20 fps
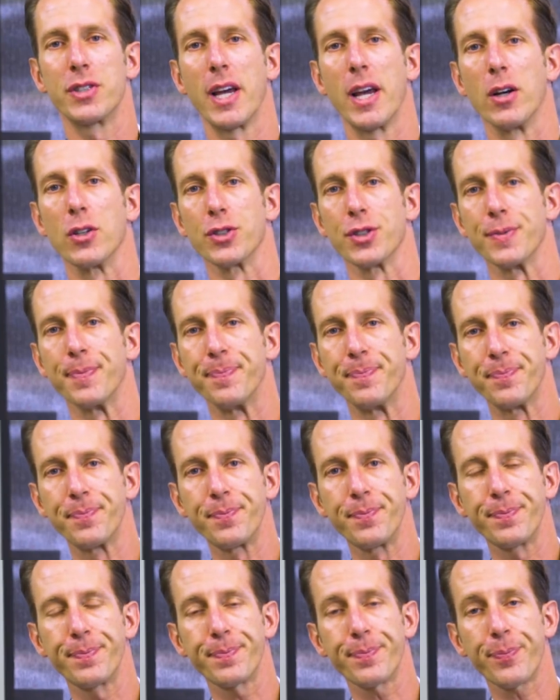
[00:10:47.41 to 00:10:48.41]
sales.
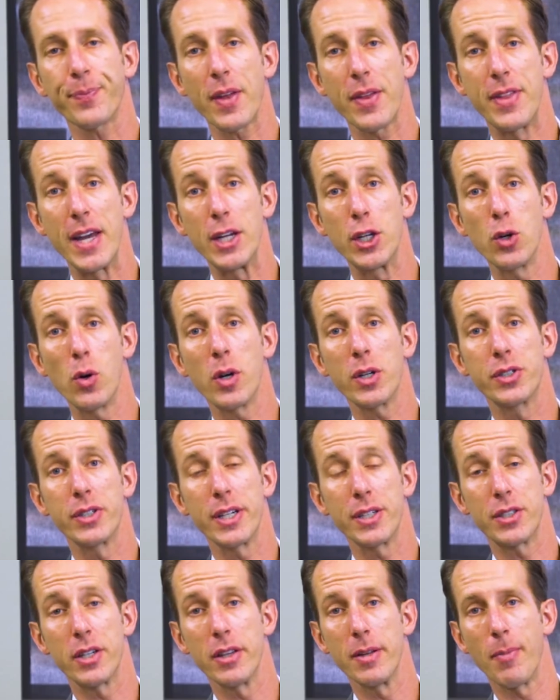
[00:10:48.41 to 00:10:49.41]
They do
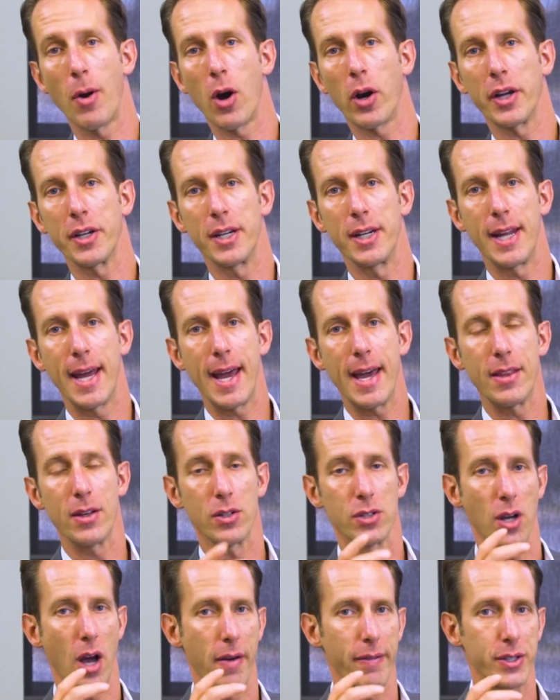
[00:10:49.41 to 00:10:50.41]
exist in the market today.
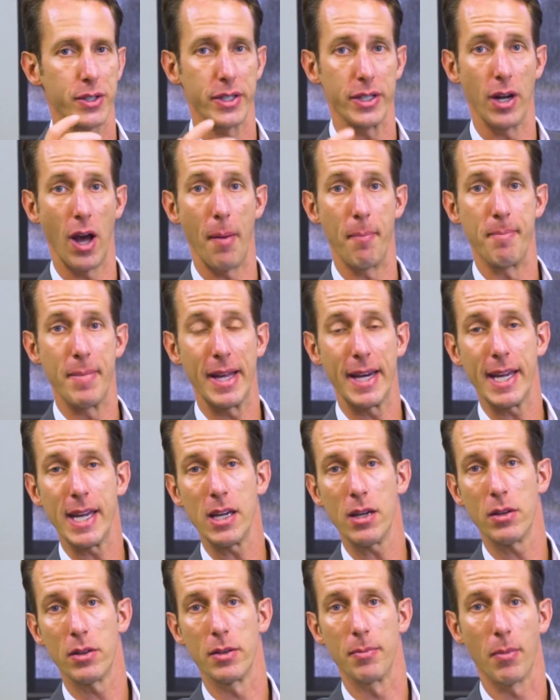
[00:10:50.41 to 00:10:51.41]
There's obviously not
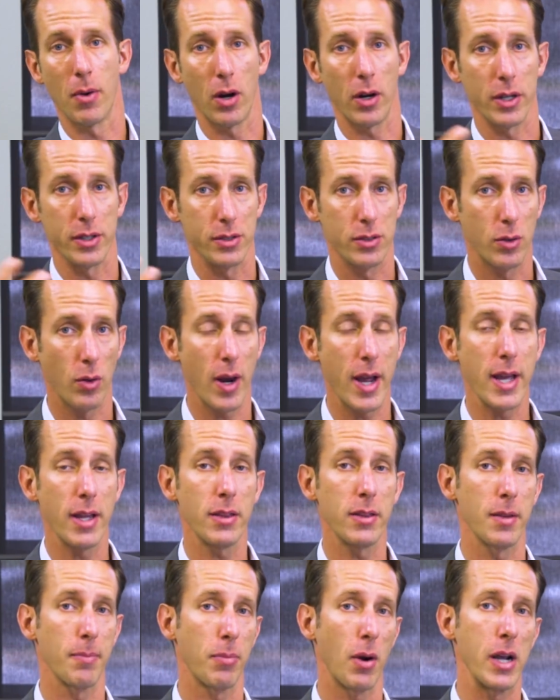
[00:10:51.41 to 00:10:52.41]
many. The market's
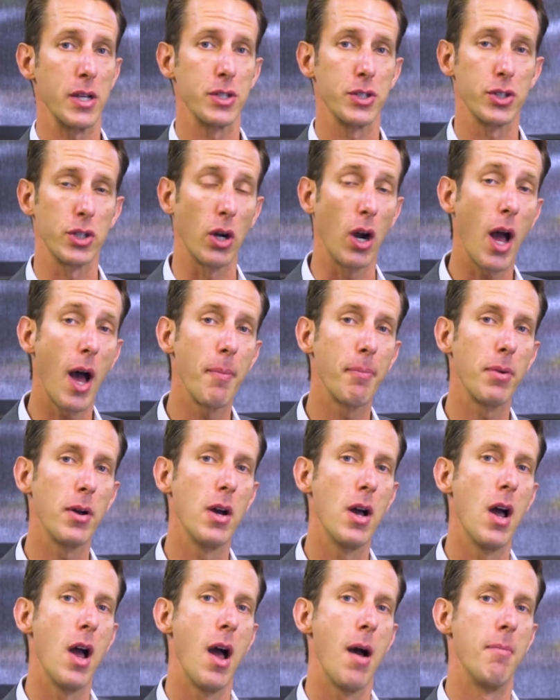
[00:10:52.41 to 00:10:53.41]
great. The prices are up.
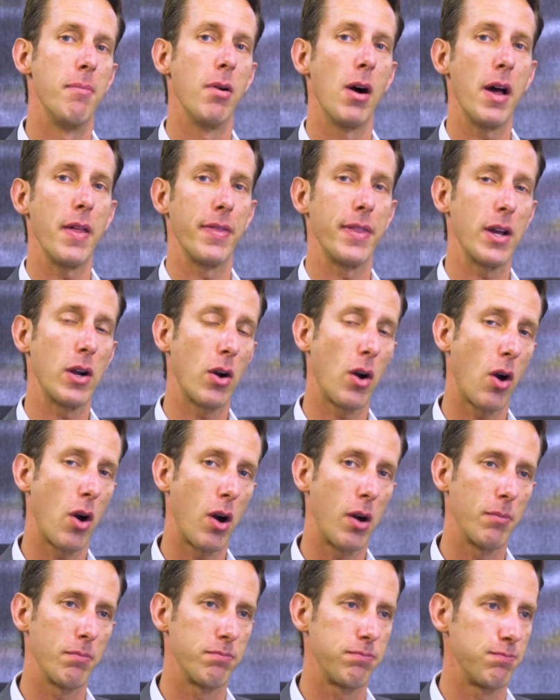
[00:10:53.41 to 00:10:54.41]
But there
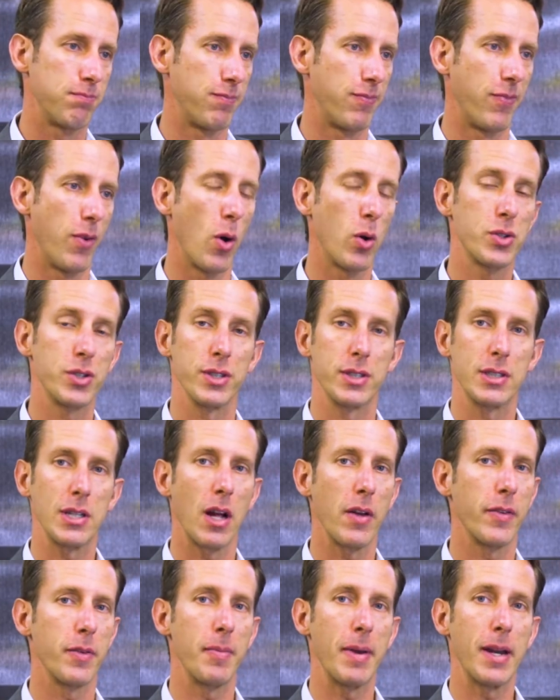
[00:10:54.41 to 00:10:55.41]
are folks that
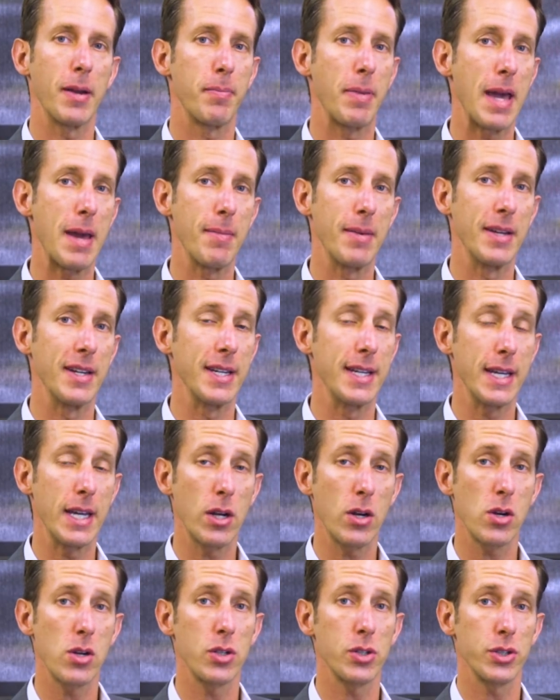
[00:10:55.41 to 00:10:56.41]
still haven't made a payment in
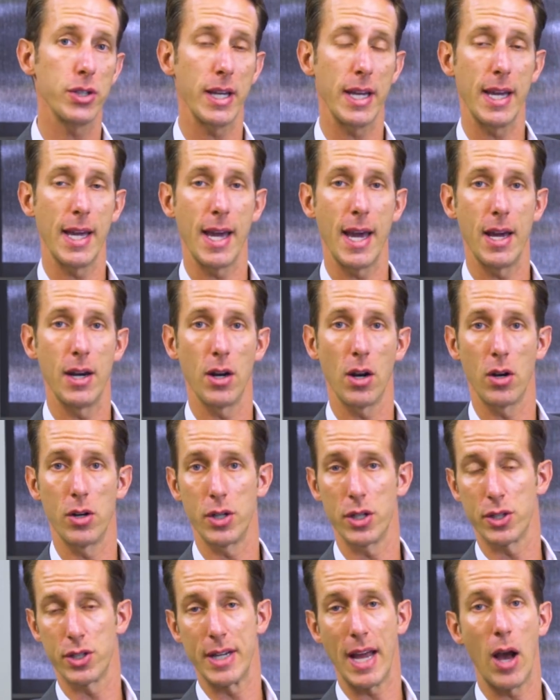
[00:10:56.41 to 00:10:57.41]
years and are
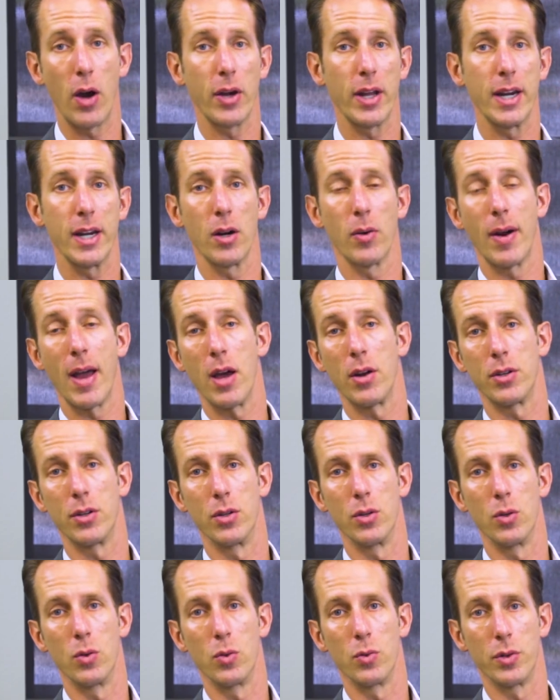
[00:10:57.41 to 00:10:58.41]
just now getting around
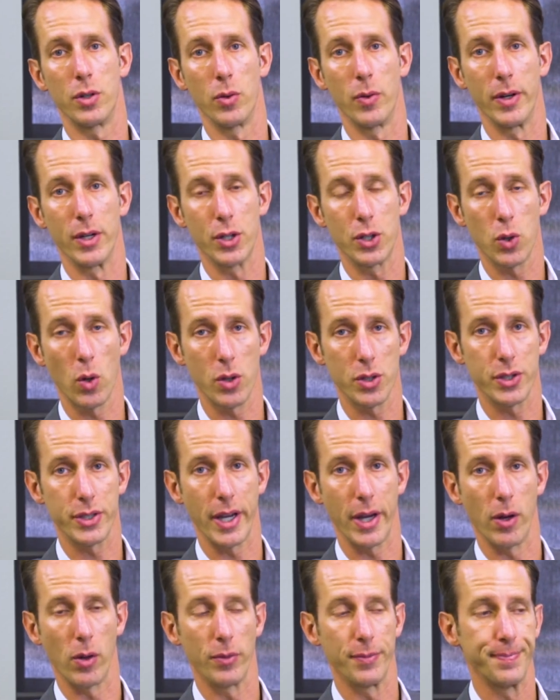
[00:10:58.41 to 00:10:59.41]
to doing a short
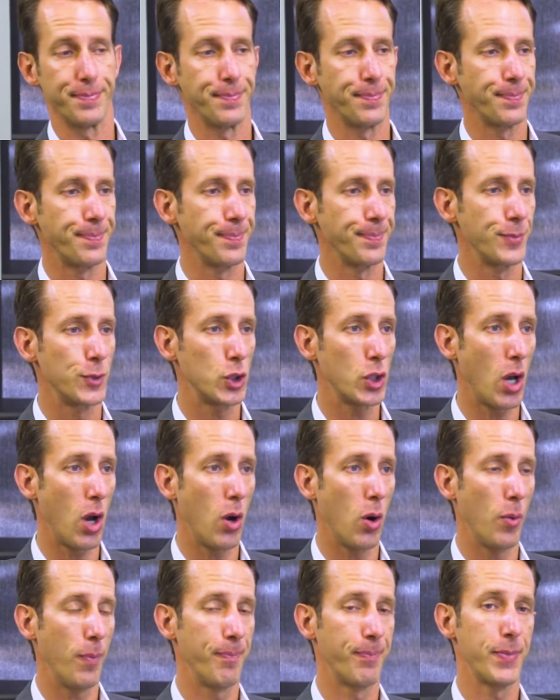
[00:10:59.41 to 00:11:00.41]
sale.
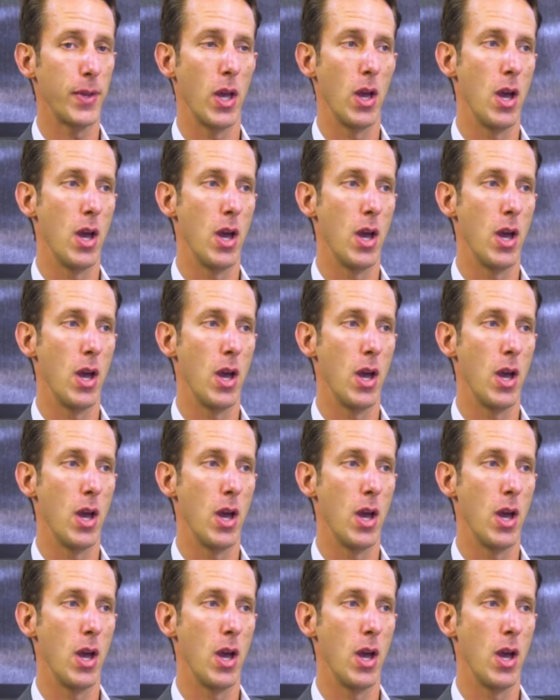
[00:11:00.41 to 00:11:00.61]
So